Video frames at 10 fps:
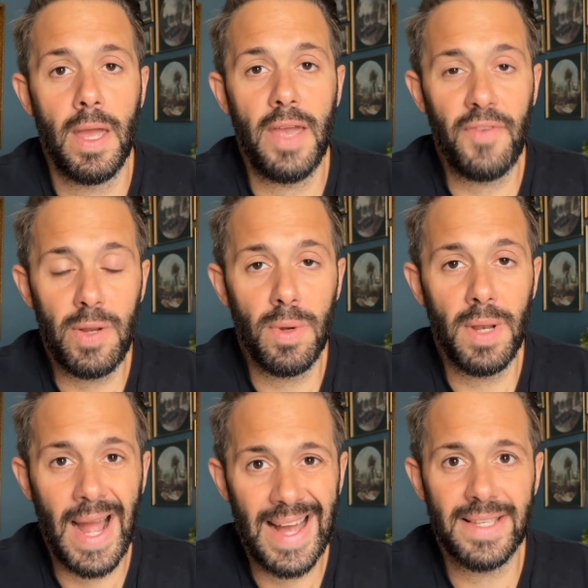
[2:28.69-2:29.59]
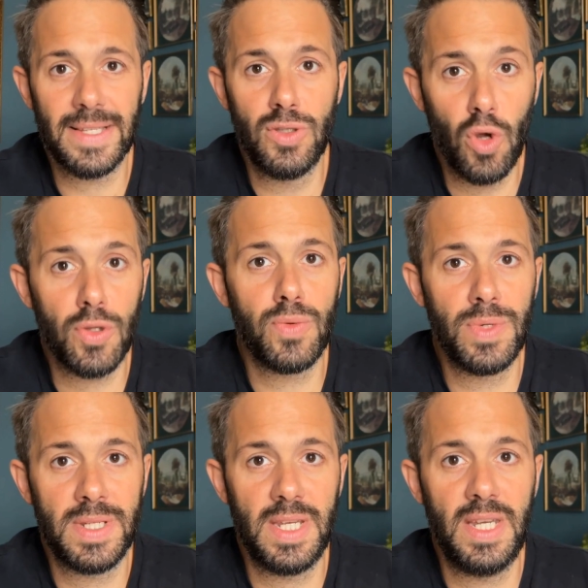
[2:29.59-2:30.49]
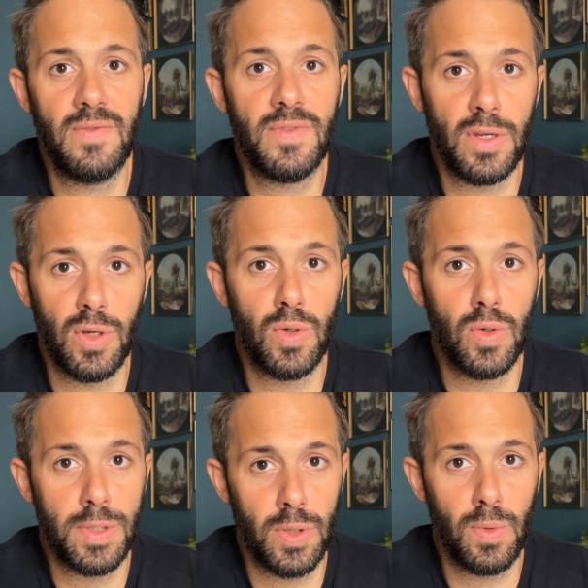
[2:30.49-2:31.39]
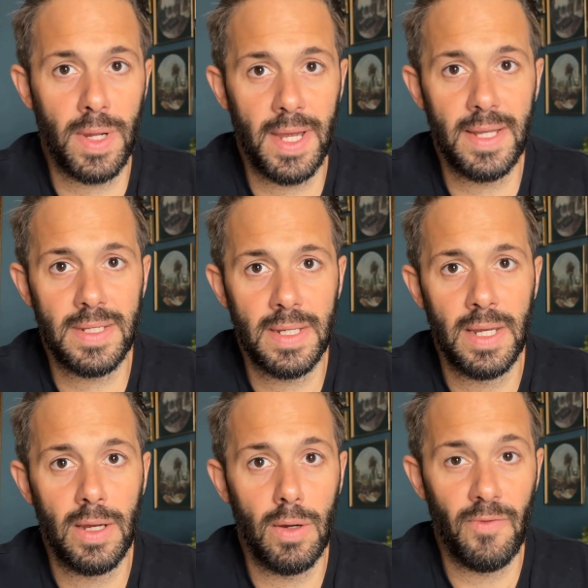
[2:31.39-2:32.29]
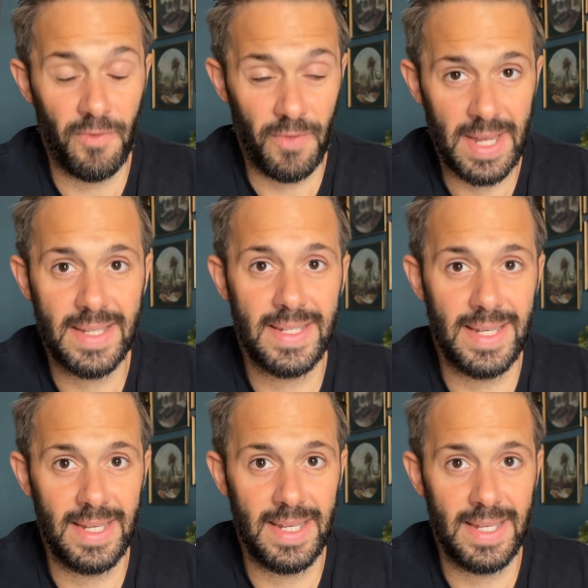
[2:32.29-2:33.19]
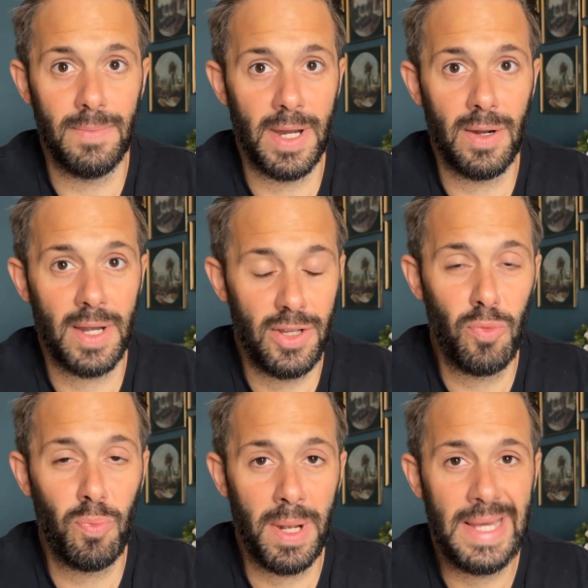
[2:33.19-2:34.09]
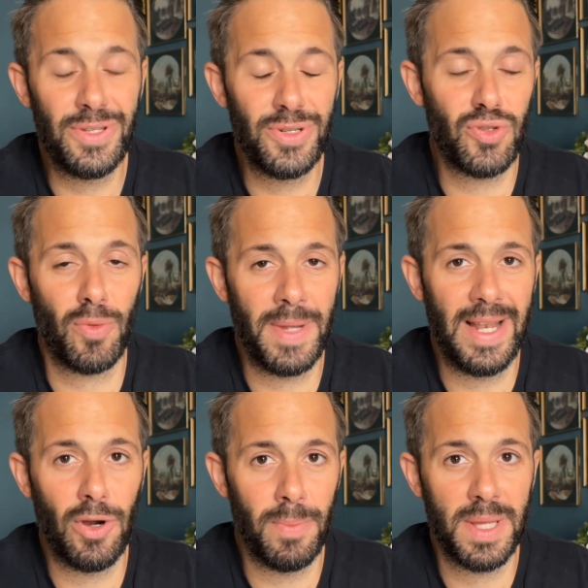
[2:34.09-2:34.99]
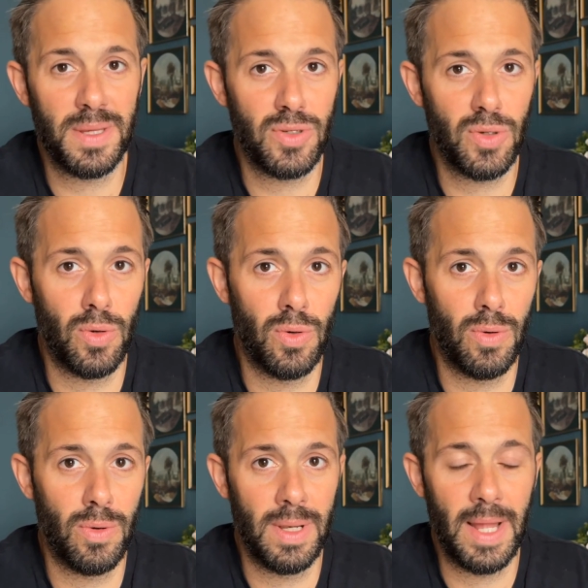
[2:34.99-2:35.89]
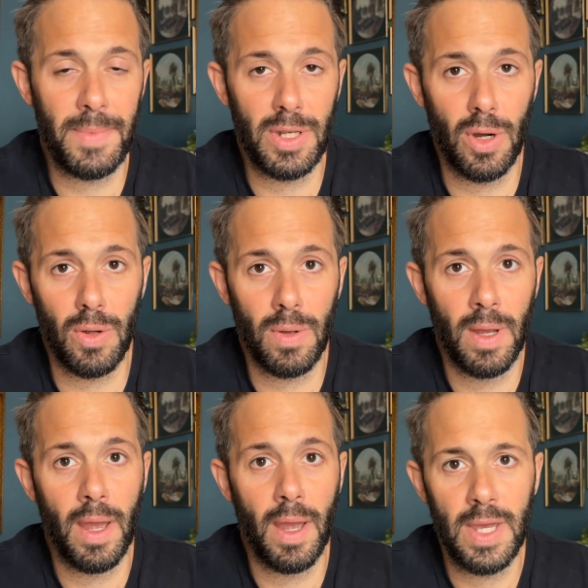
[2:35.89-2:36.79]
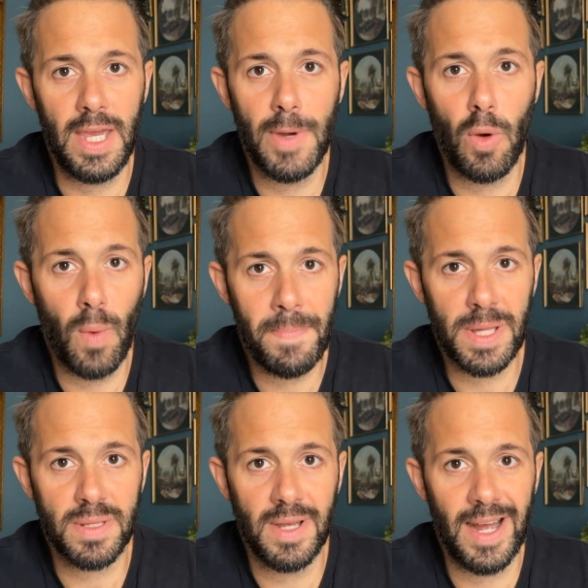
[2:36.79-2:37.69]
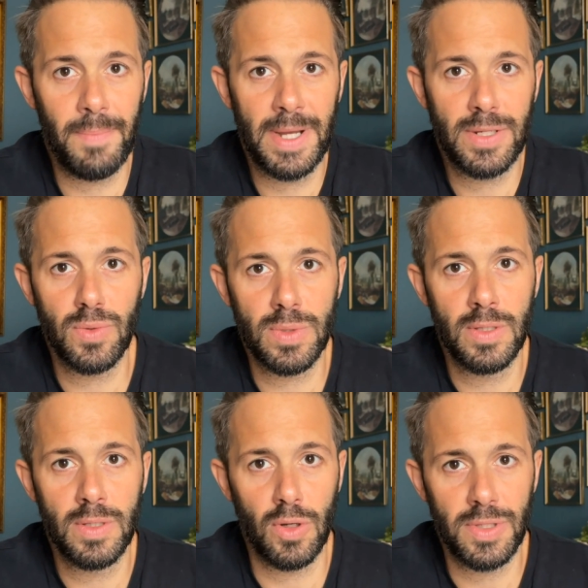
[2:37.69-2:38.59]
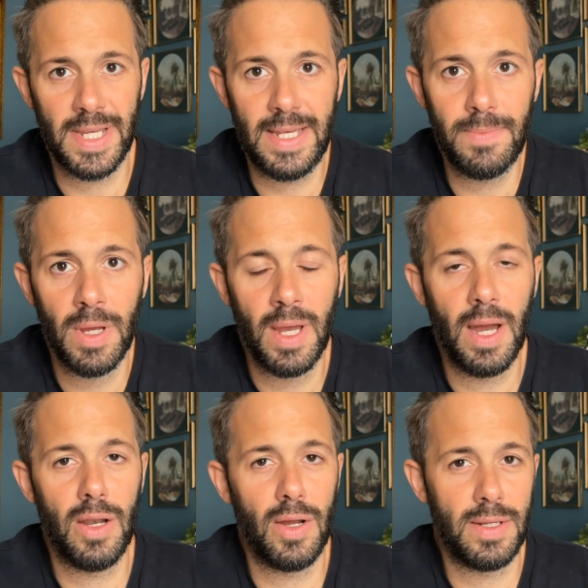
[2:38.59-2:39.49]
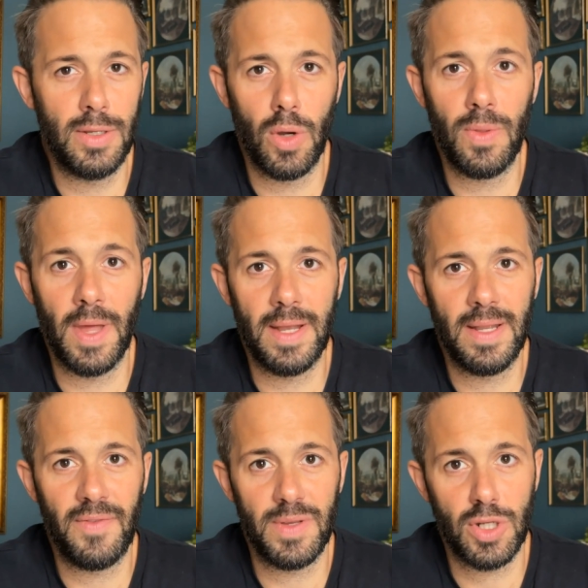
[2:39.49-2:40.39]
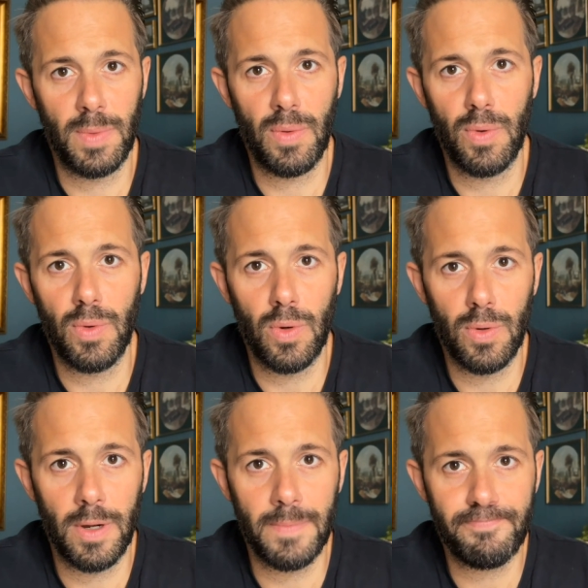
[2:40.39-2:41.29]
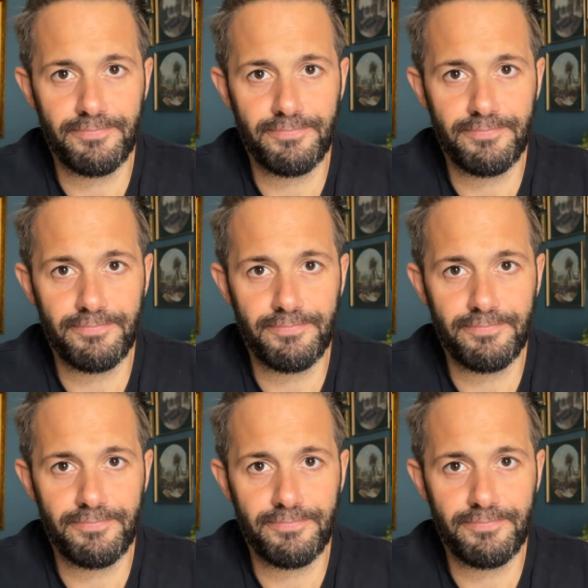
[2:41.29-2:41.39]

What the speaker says: if anyone has not received the Google Toolkit fixes email, can you please just drop me a little message or let me know? Email webmaster@petals.team and I know then if it's coming through or not.